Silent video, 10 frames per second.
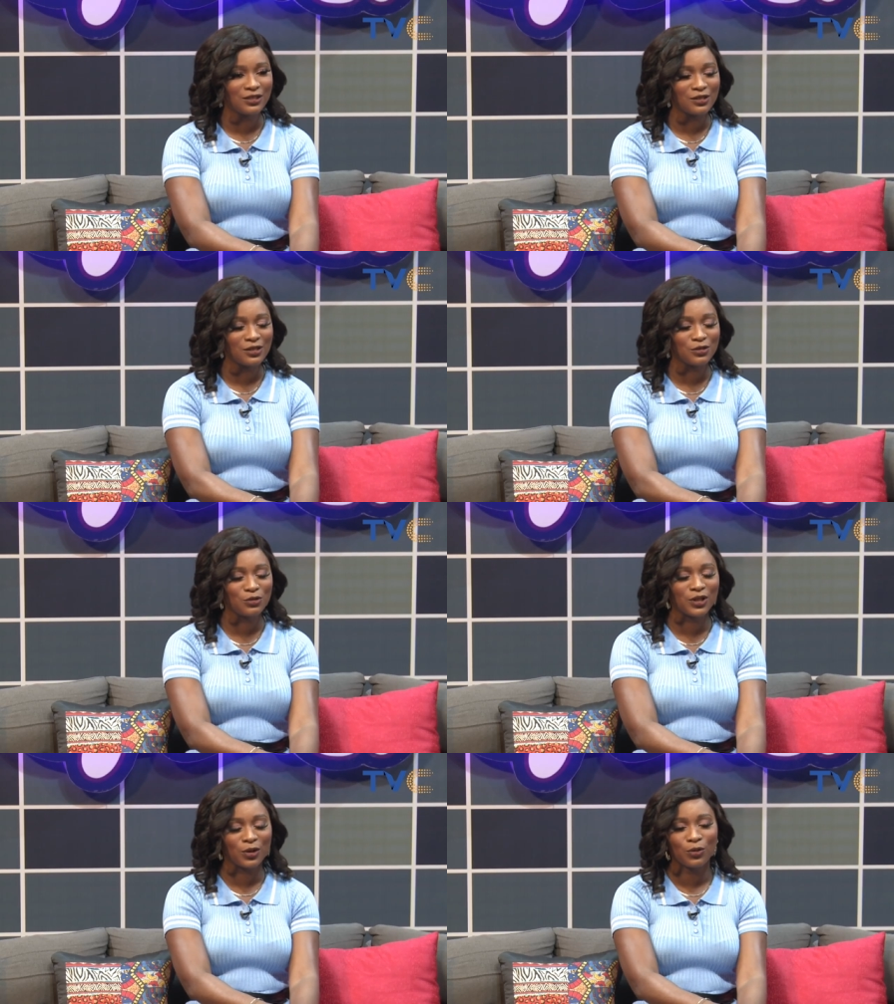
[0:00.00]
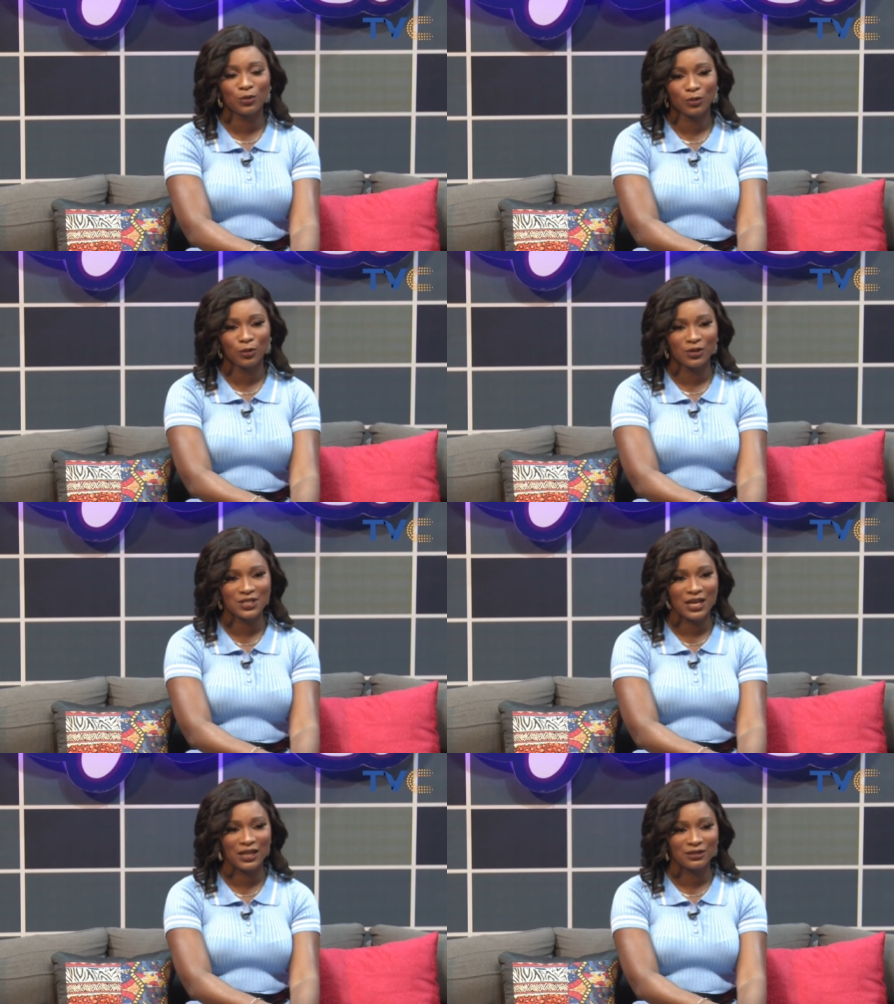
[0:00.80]
She's, she's doing a whole lot,
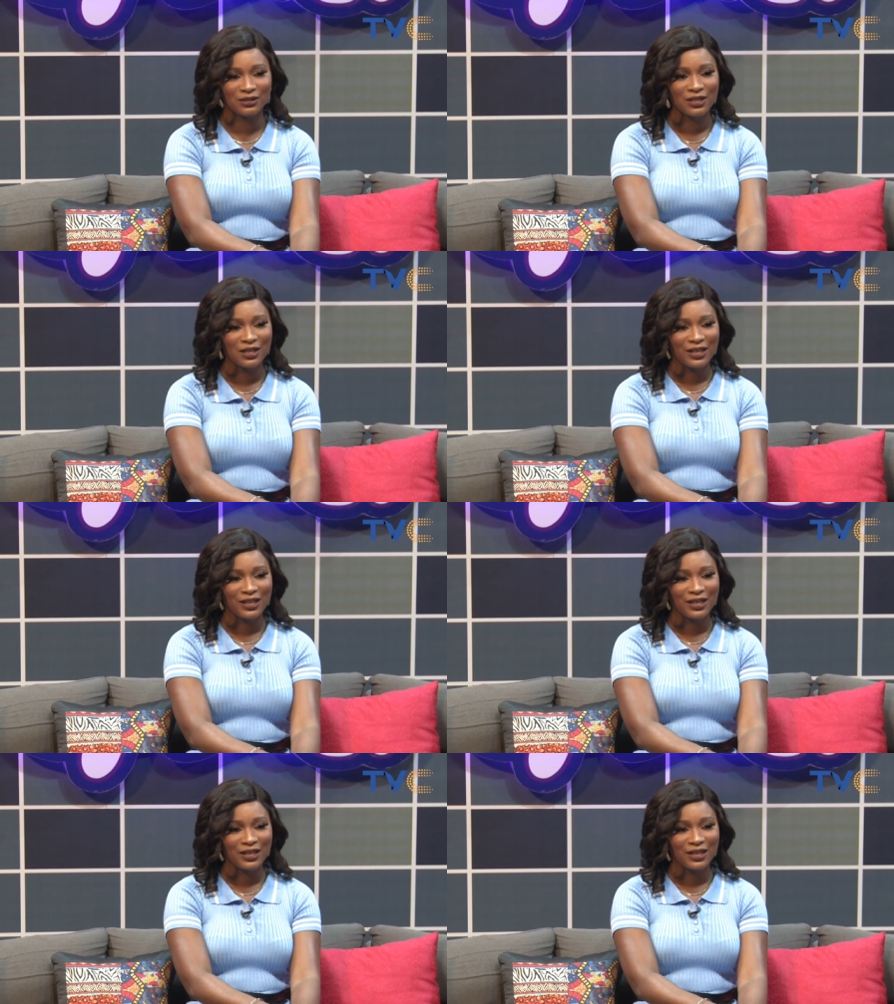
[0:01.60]
and